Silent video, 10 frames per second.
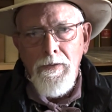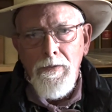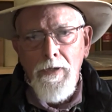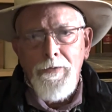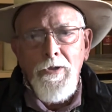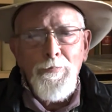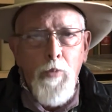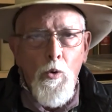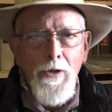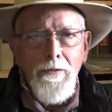at this
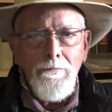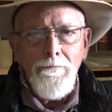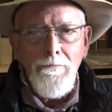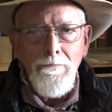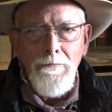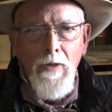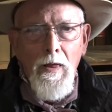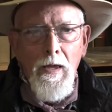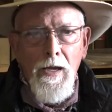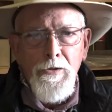point,
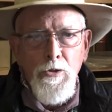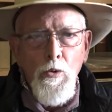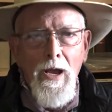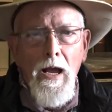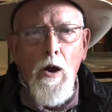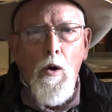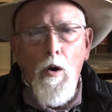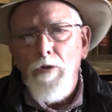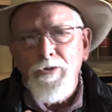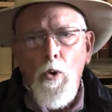and to
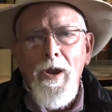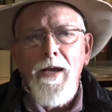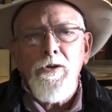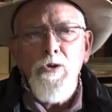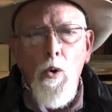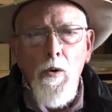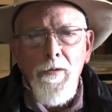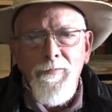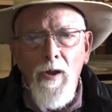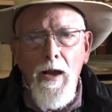also ignore the
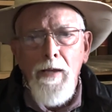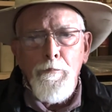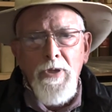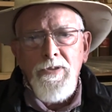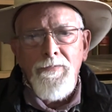flying bits of